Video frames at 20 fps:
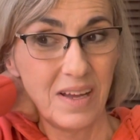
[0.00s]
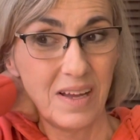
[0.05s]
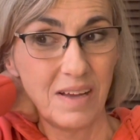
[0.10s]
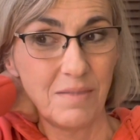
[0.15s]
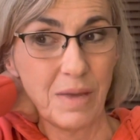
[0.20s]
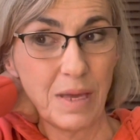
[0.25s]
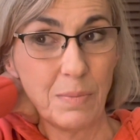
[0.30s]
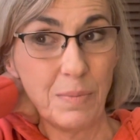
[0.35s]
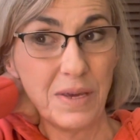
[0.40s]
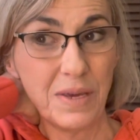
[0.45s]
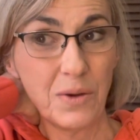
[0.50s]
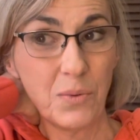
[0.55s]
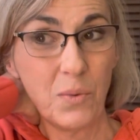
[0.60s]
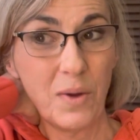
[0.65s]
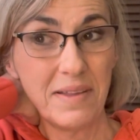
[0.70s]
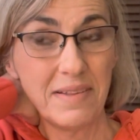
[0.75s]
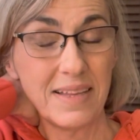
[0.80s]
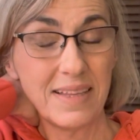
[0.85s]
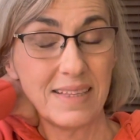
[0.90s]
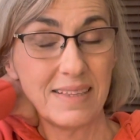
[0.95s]
maybe it
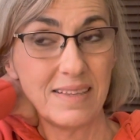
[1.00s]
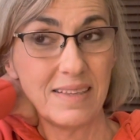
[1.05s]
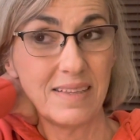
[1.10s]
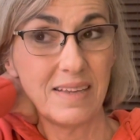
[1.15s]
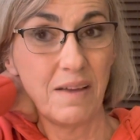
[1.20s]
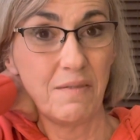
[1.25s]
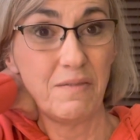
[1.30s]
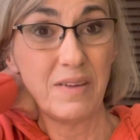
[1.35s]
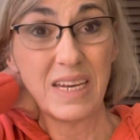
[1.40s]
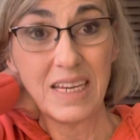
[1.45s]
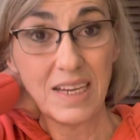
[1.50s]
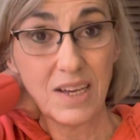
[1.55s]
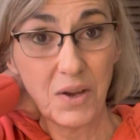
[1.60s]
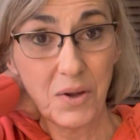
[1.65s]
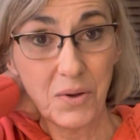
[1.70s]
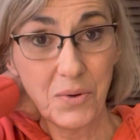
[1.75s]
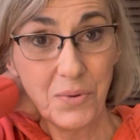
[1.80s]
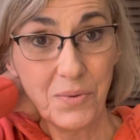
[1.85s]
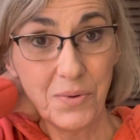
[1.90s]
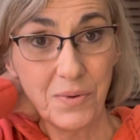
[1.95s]
wasn't a
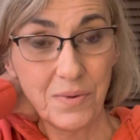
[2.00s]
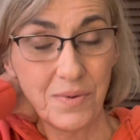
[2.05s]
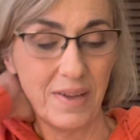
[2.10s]
video.